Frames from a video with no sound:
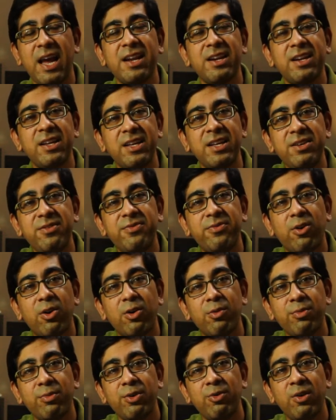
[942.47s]
and he
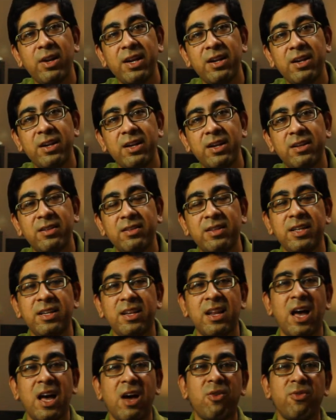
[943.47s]
formulated
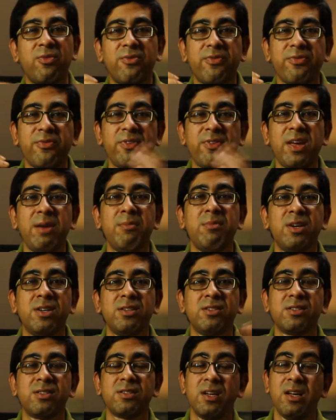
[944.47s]
the now
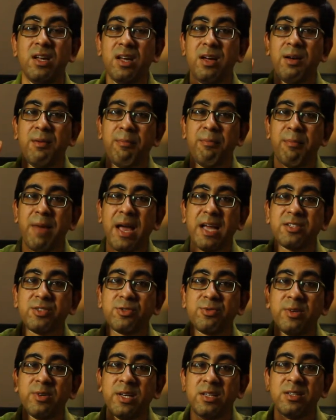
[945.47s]
famous
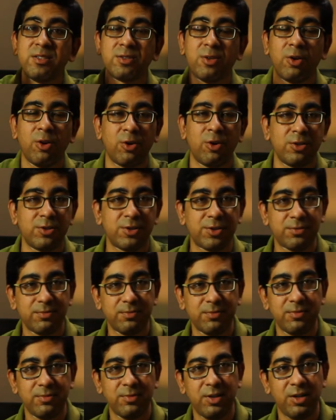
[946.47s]
Maxwell's
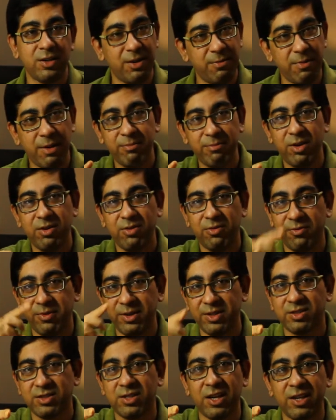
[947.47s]
laws. Remember,
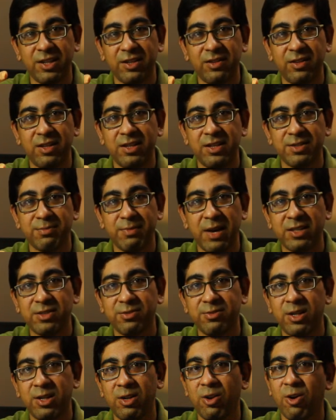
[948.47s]
we studied these
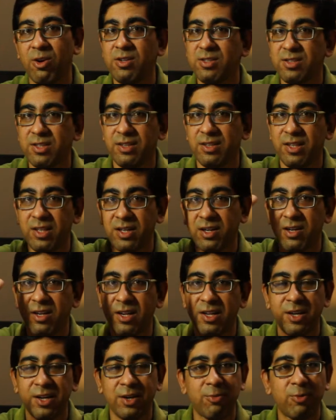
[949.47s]
Maxwell laws in the
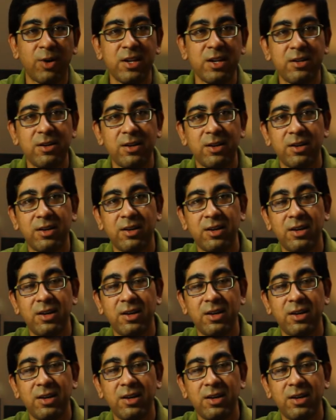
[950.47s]
earlier one.